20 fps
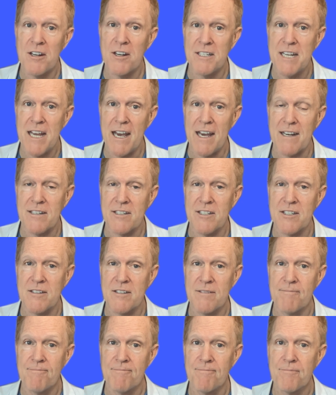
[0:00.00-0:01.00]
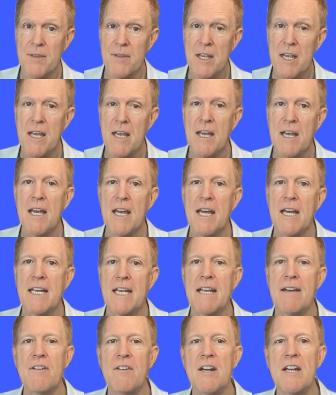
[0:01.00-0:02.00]
attacks.
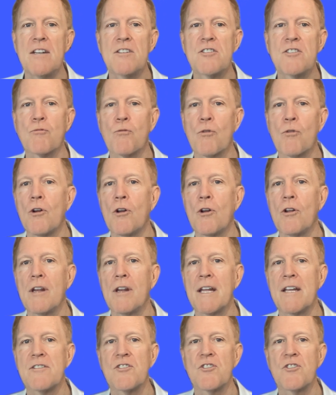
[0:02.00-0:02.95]
Given its role as